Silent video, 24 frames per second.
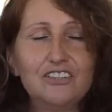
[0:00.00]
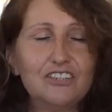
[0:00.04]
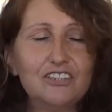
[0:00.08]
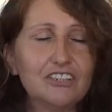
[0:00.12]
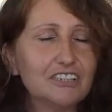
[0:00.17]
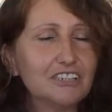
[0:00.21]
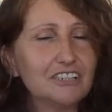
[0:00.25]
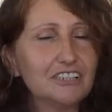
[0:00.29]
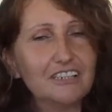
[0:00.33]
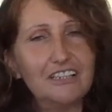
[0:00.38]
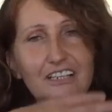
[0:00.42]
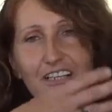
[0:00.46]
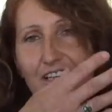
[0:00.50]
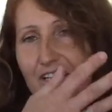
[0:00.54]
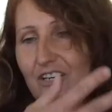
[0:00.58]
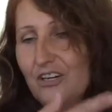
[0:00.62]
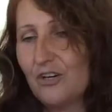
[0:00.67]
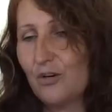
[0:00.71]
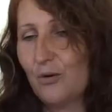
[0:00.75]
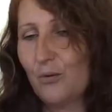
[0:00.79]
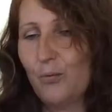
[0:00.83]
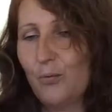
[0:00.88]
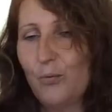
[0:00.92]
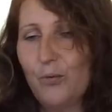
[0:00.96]
Just
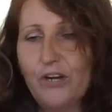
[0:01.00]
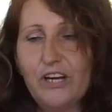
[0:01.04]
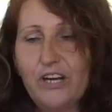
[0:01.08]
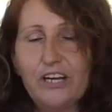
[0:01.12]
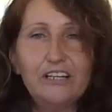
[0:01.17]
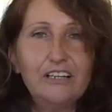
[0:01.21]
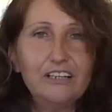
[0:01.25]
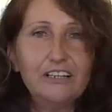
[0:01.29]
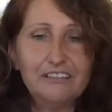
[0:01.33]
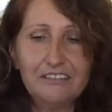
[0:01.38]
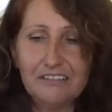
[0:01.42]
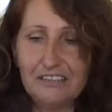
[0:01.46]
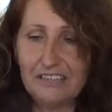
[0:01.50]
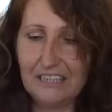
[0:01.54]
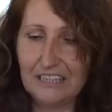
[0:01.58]
work on